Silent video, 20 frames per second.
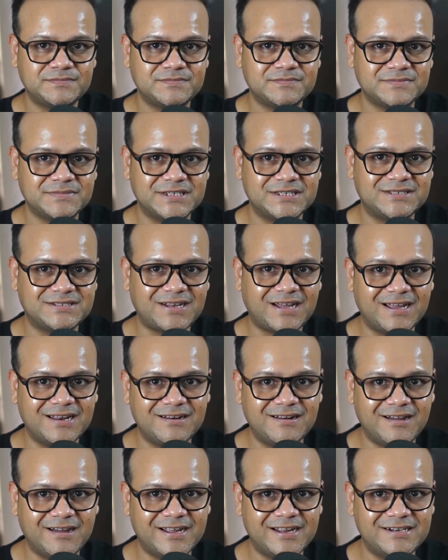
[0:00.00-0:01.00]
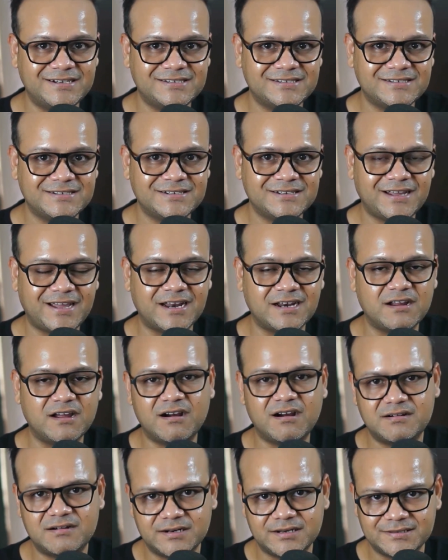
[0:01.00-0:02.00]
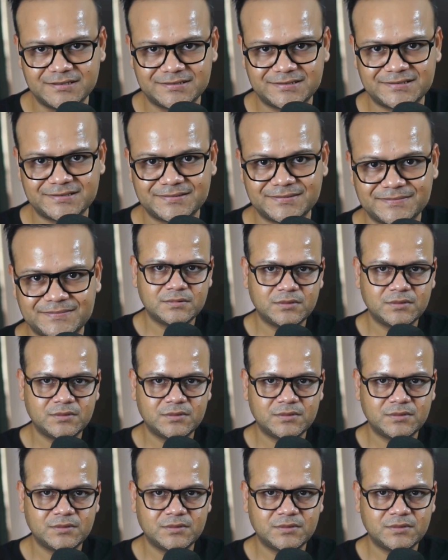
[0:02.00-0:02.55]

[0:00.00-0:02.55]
style guides, and guardrails.